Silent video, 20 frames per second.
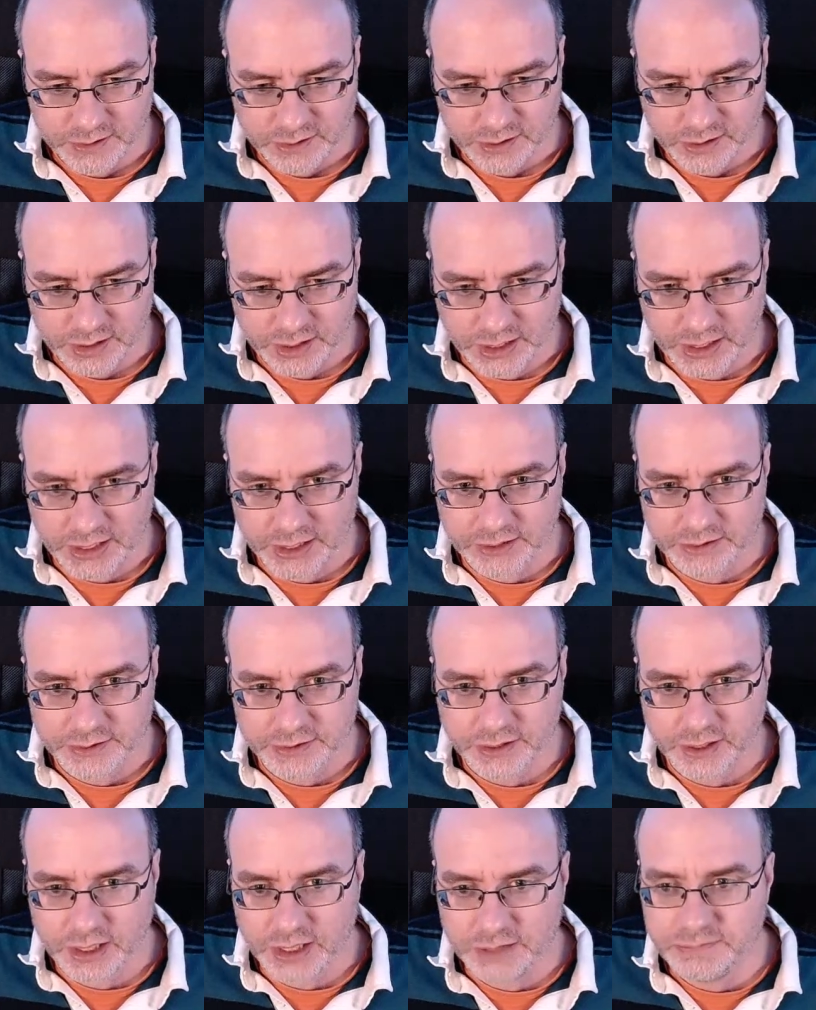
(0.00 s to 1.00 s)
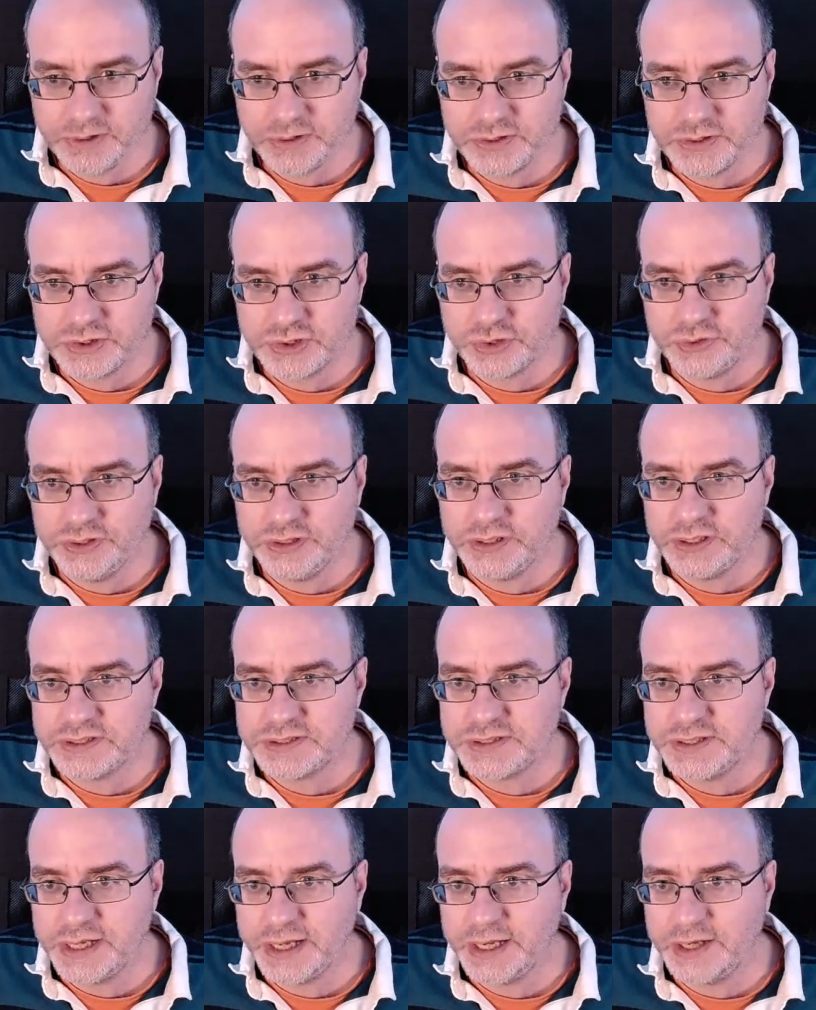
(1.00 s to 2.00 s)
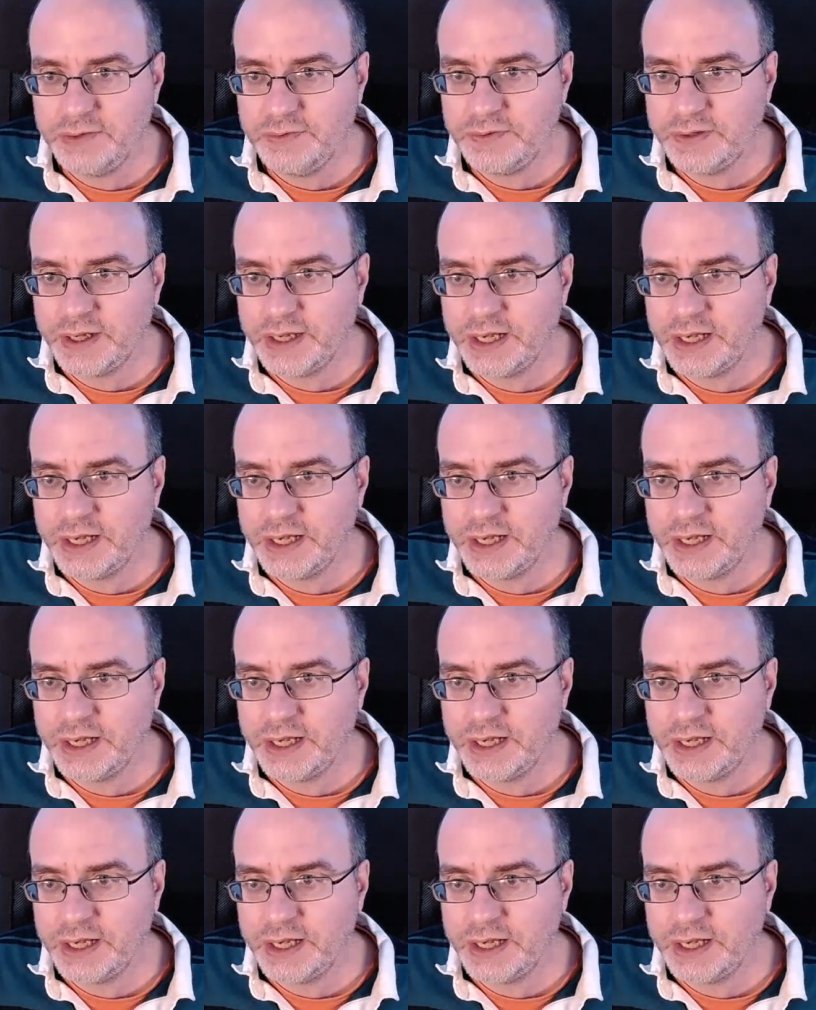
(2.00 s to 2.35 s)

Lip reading: And I'm going to show you this now.